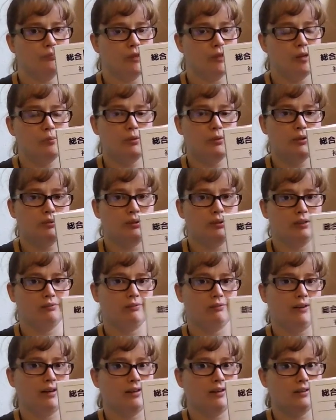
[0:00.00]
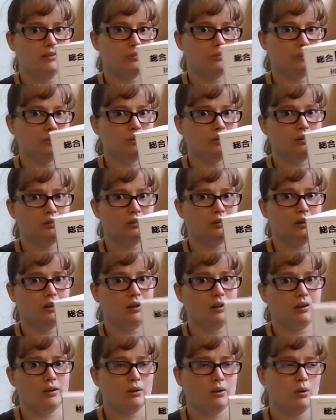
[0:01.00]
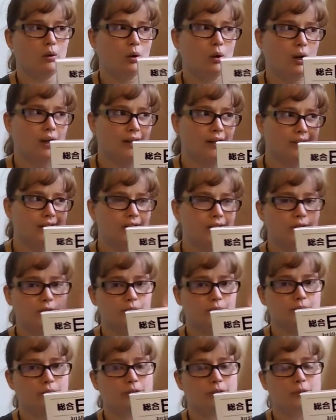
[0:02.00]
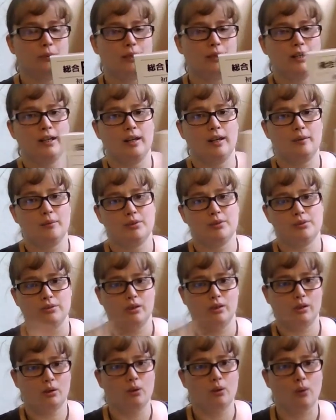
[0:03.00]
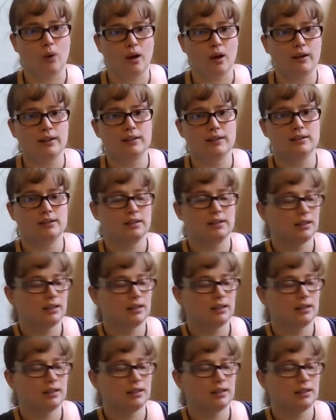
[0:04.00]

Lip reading: in-between phase where you're not quite too intermediate, but you're not quite